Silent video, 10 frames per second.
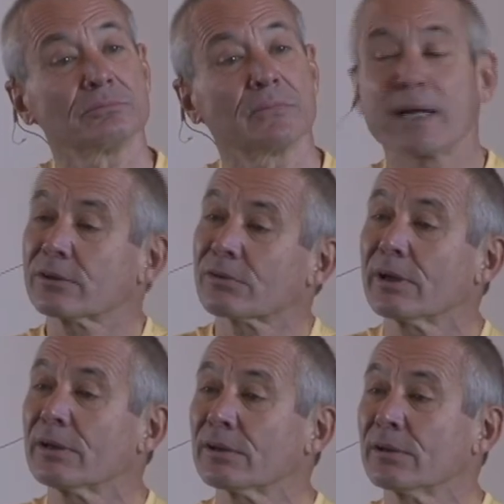that
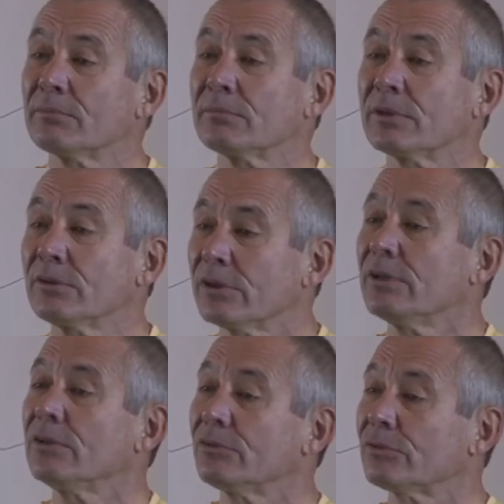curriculum
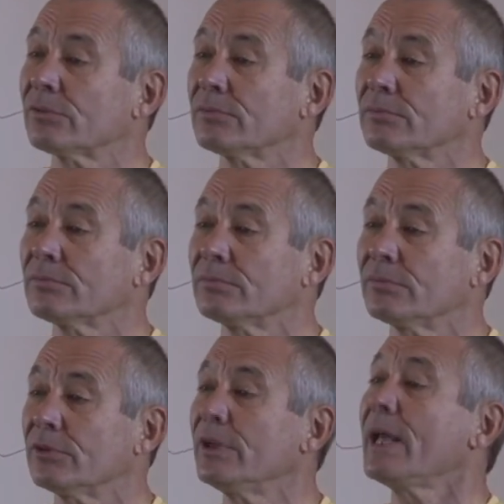continues
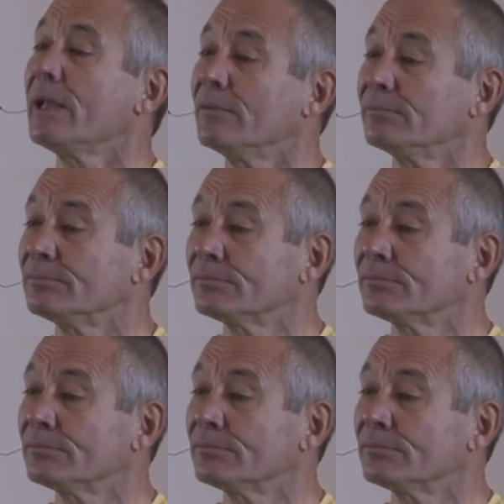today.